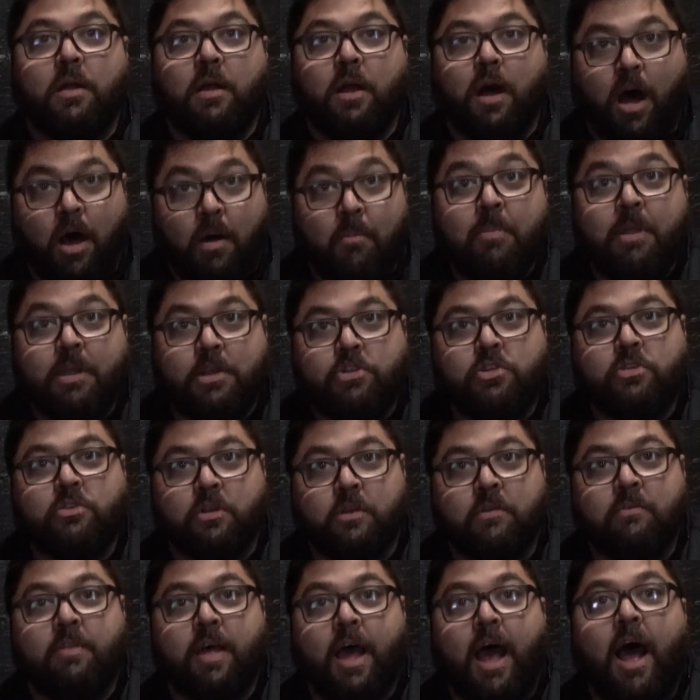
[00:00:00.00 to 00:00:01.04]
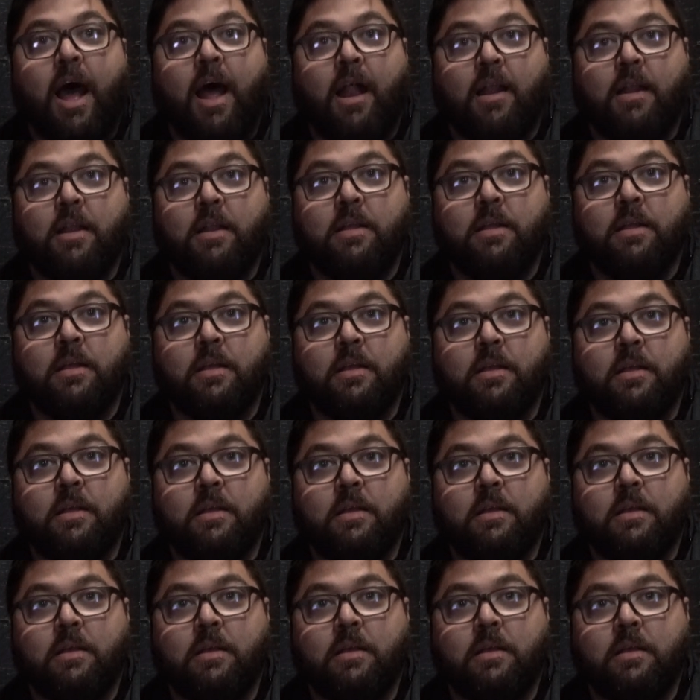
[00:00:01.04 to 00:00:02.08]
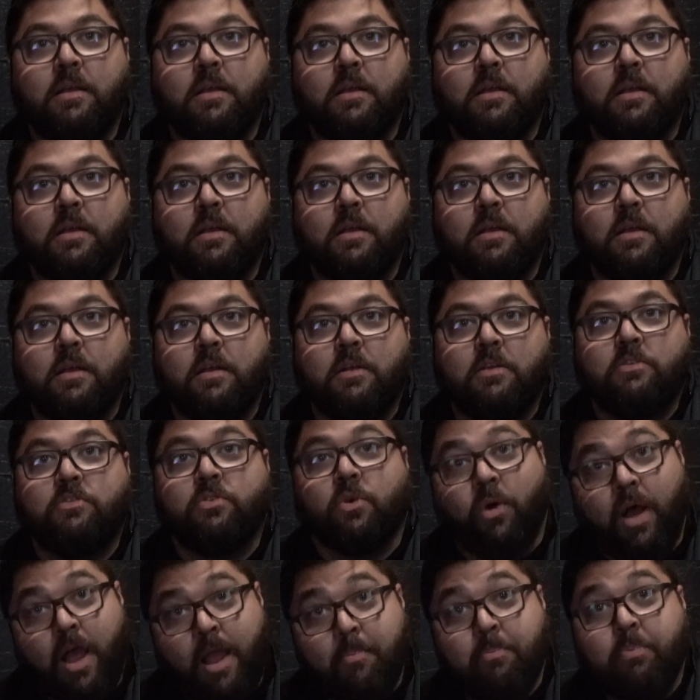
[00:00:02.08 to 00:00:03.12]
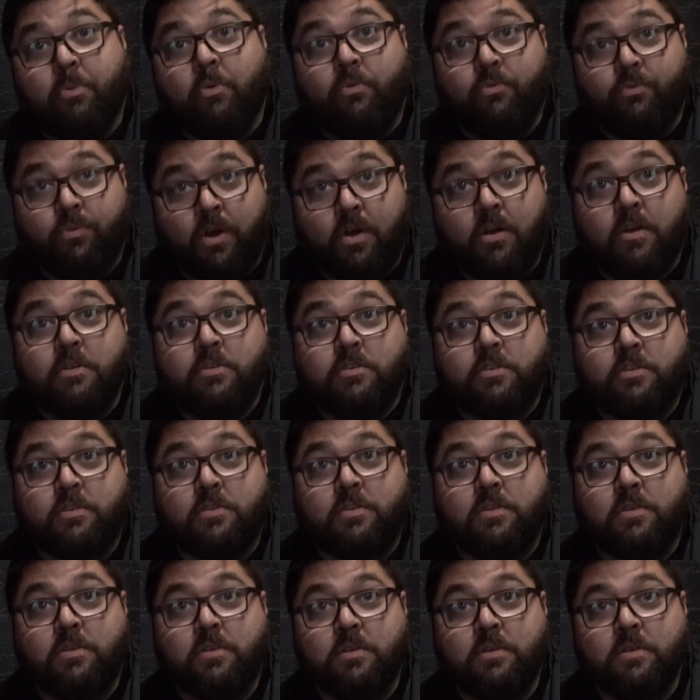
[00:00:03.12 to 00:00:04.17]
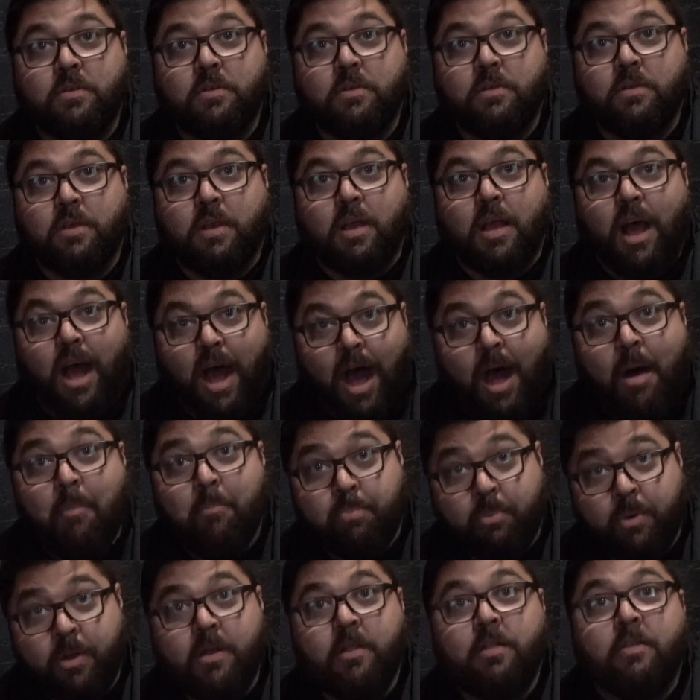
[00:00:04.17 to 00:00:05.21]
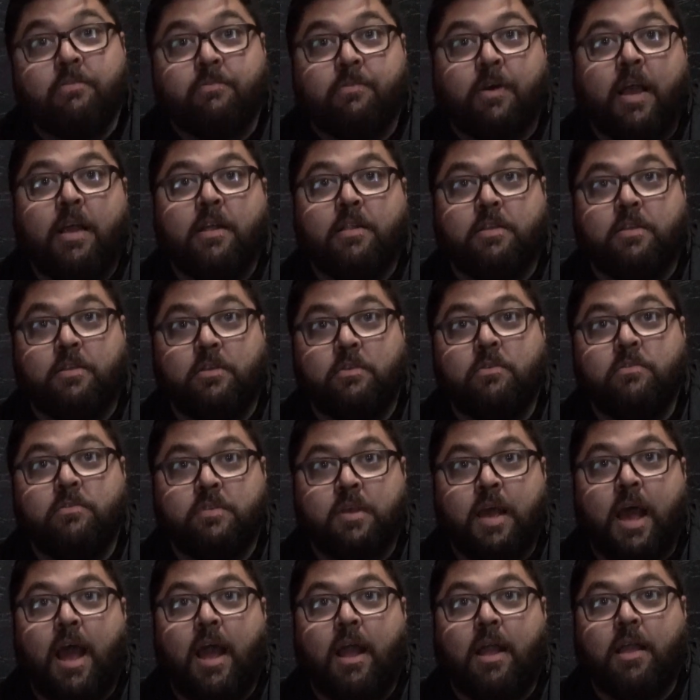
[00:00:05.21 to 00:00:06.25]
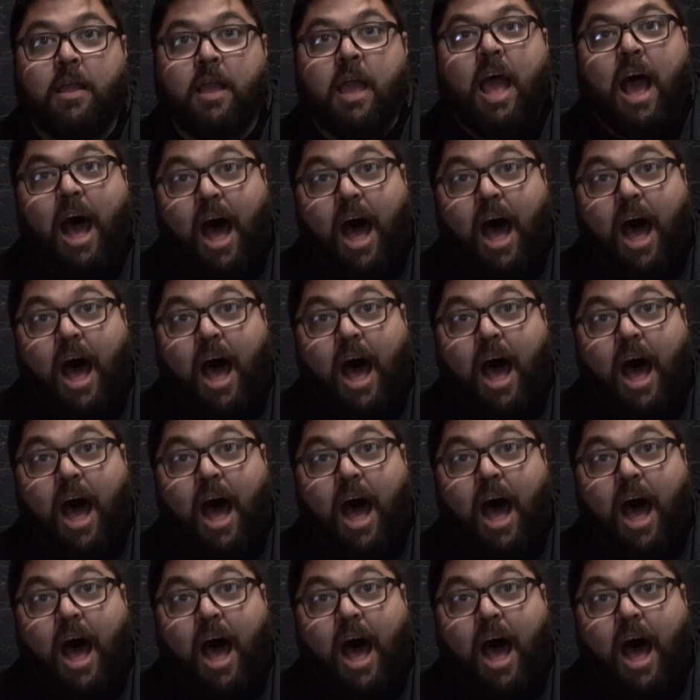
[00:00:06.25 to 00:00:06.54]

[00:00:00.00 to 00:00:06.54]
I'll make sure of that. So April 1st, I'm bringing the fight to you, Zack.